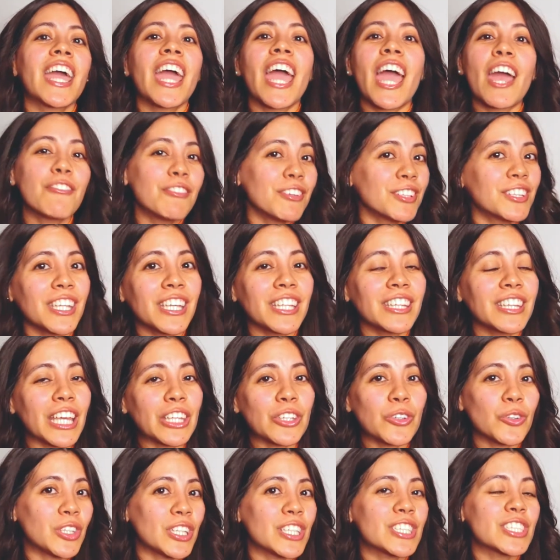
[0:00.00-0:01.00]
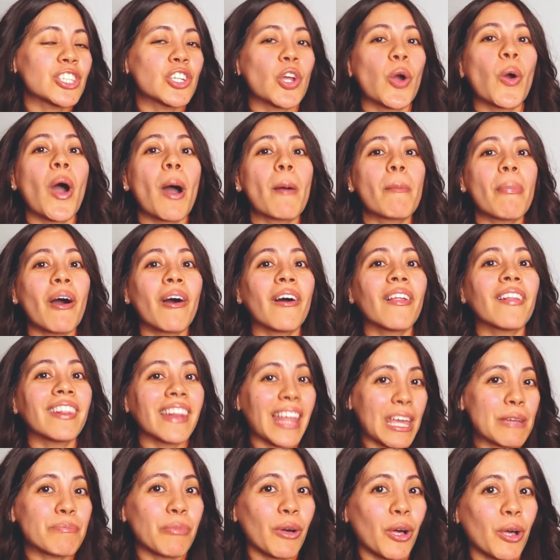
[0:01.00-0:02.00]
everything that you need to know about
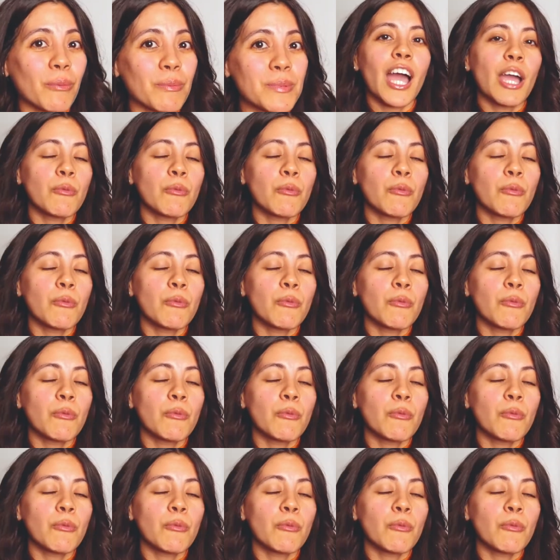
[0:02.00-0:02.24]
light bulbs.